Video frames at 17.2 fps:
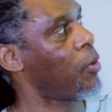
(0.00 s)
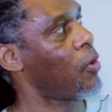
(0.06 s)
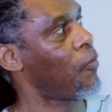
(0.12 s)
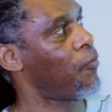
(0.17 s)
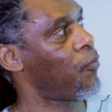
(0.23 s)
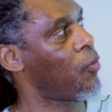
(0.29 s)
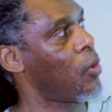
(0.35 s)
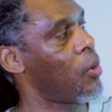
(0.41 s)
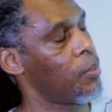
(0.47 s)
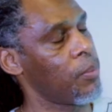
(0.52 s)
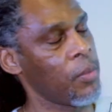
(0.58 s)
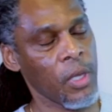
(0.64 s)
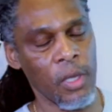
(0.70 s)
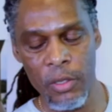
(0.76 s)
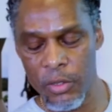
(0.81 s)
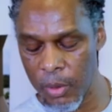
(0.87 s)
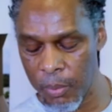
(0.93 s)
or form
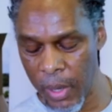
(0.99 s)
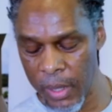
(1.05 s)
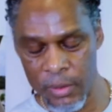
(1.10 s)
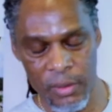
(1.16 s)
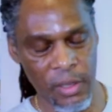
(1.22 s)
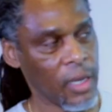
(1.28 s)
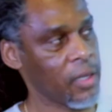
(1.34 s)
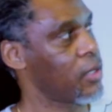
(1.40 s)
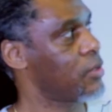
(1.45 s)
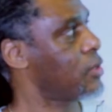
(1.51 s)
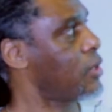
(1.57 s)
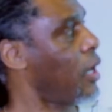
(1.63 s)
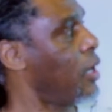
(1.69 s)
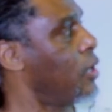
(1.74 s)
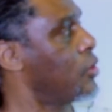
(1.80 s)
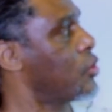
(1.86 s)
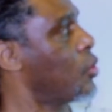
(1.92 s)
to maintain the
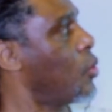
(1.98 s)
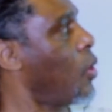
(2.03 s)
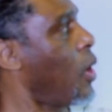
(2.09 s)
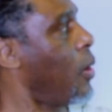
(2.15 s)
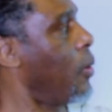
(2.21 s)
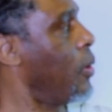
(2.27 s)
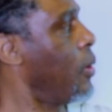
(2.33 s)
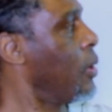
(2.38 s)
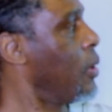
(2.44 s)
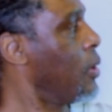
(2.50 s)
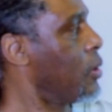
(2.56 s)
status quo.